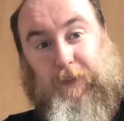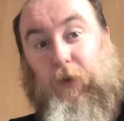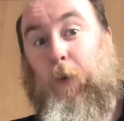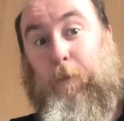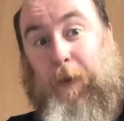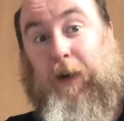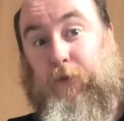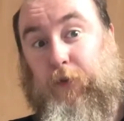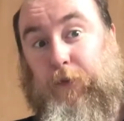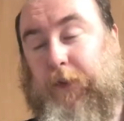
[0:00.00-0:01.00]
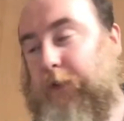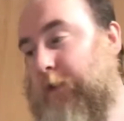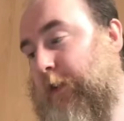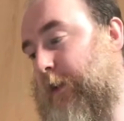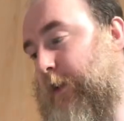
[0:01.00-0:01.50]
I've got a bag full of figures,
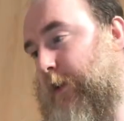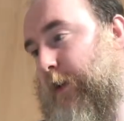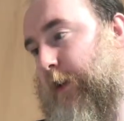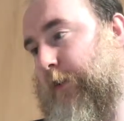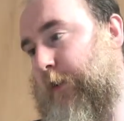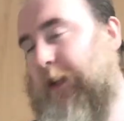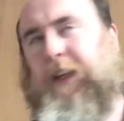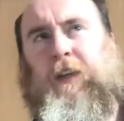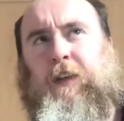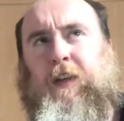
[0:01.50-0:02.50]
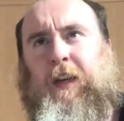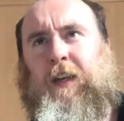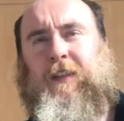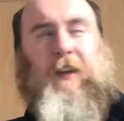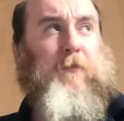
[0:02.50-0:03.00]
and uh, I need I need
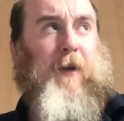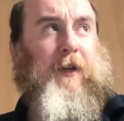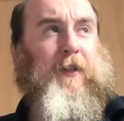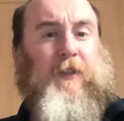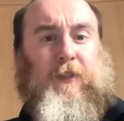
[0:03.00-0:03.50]
a second bag.